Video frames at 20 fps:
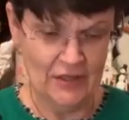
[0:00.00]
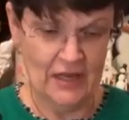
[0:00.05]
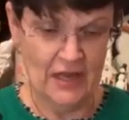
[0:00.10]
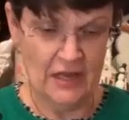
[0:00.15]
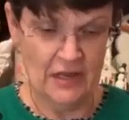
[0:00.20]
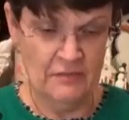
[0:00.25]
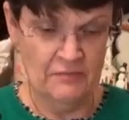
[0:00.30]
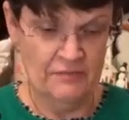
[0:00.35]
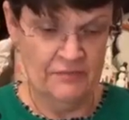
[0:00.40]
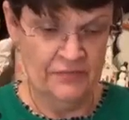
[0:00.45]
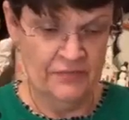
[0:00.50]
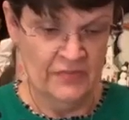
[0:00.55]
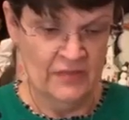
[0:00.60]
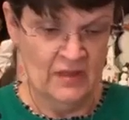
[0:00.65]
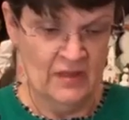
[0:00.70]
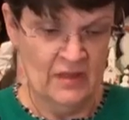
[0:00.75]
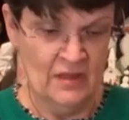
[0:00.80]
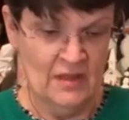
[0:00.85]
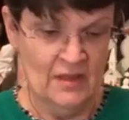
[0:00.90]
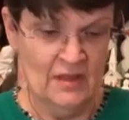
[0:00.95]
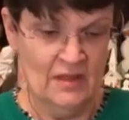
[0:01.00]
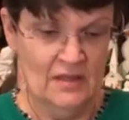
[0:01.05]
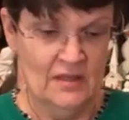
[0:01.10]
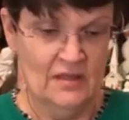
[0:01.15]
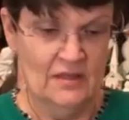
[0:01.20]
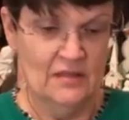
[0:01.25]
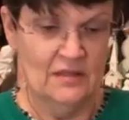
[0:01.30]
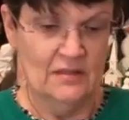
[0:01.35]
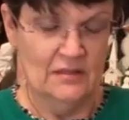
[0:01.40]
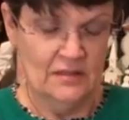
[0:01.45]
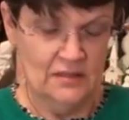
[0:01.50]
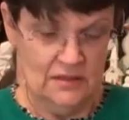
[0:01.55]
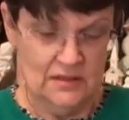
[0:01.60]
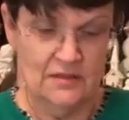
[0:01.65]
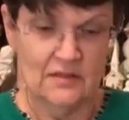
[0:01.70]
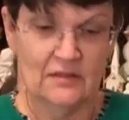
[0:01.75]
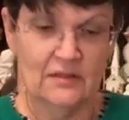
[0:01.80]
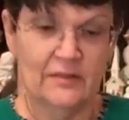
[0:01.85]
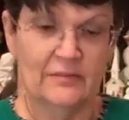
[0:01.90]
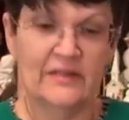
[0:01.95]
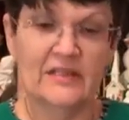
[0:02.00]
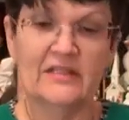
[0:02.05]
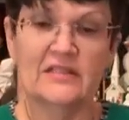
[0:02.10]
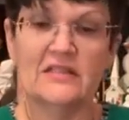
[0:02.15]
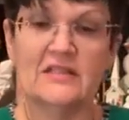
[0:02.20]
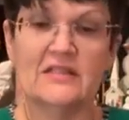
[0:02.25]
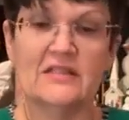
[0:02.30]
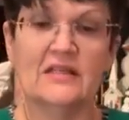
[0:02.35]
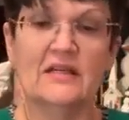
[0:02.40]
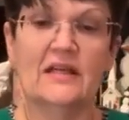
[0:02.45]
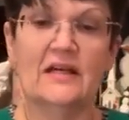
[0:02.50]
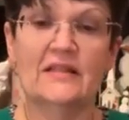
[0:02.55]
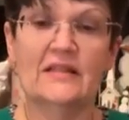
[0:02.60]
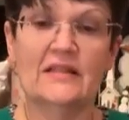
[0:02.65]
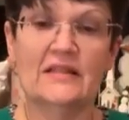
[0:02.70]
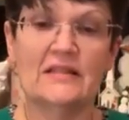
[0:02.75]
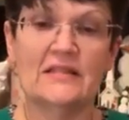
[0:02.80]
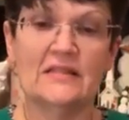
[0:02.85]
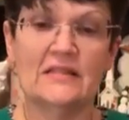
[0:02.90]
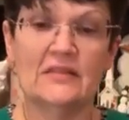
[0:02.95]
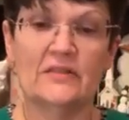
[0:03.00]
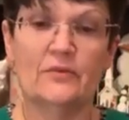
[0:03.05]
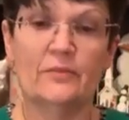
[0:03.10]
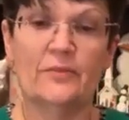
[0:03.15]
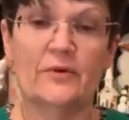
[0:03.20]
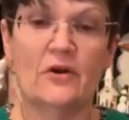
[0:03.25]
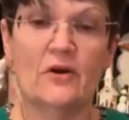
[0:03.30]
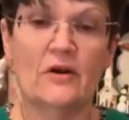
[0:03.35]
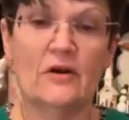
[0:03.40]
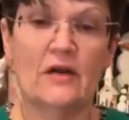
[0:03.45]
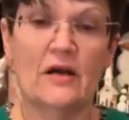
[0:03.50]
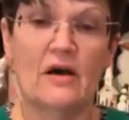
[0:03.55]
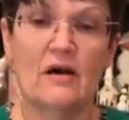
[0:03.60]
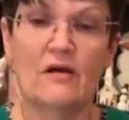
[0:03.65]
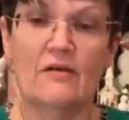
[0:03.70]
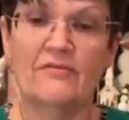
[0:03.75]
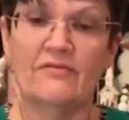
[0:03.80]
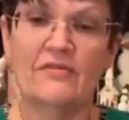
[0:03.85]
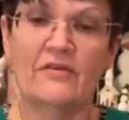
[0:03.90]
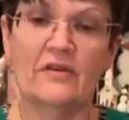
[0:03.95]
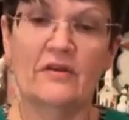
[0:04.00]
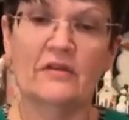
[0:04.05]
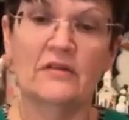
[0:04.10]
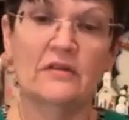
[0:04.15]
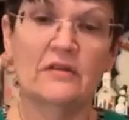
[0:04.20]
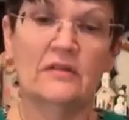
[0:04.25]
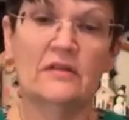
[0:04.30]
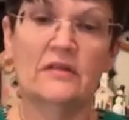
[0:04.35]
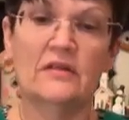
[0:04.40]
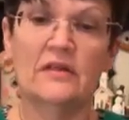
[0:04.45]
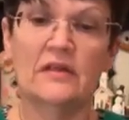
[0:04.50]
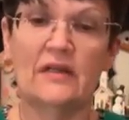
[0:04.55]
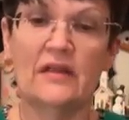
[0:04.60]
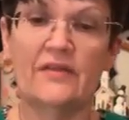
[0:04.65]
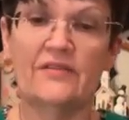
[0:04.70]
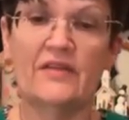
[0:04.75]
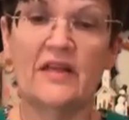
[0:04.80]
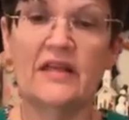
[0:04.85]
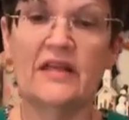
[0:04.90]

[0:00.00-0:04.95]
Okay. So let me just cut this little part off, and I